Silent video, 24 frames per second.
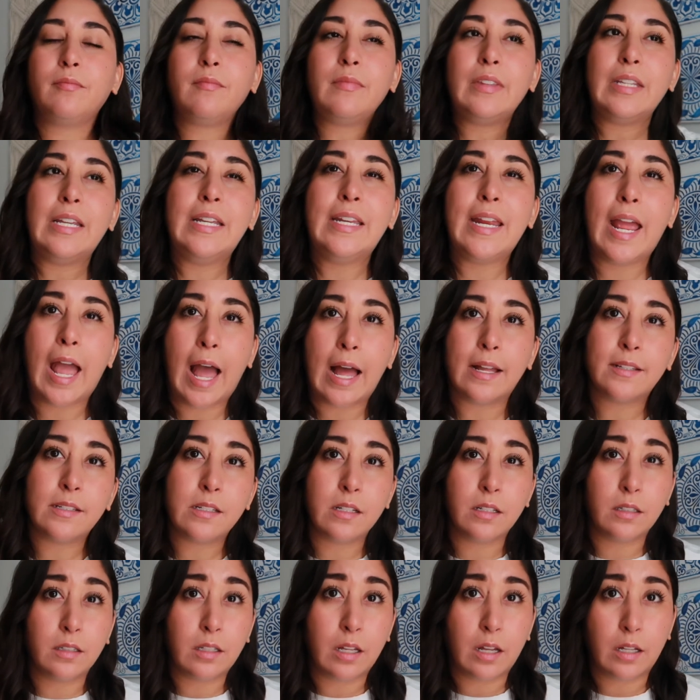it adds
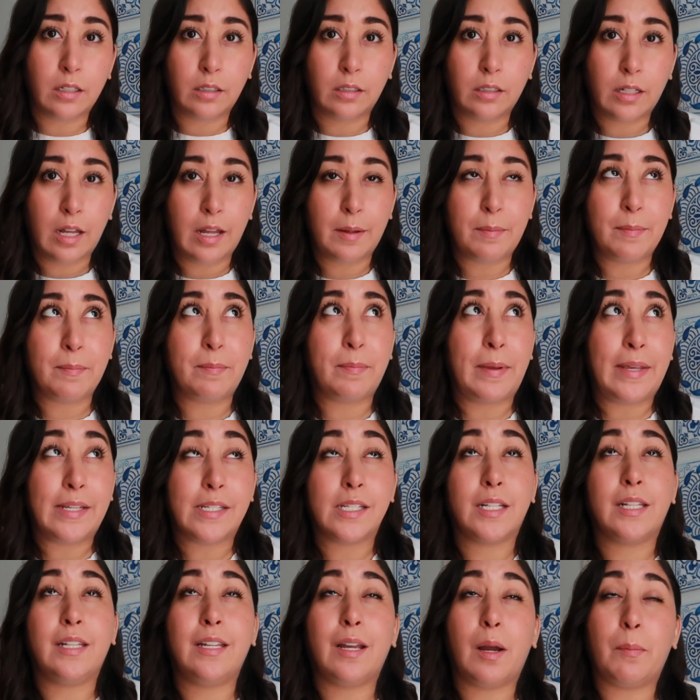I'm
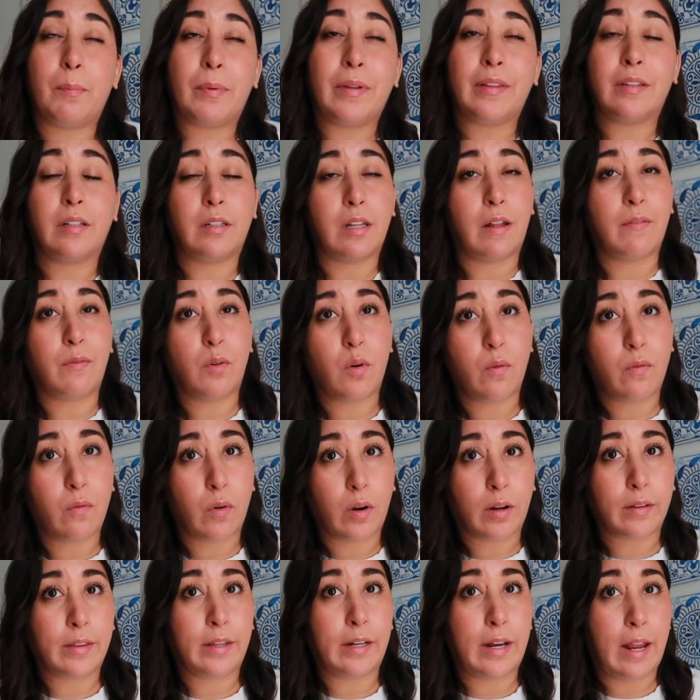basically upping the level of
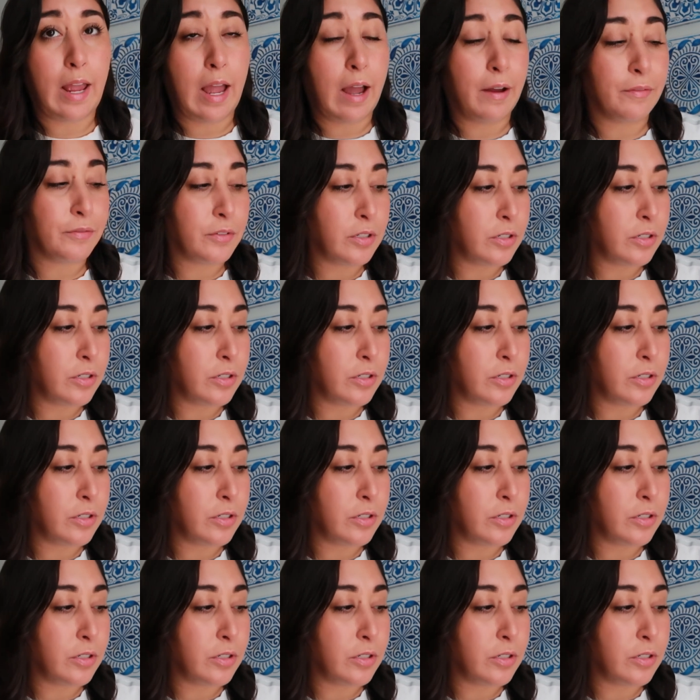work that I have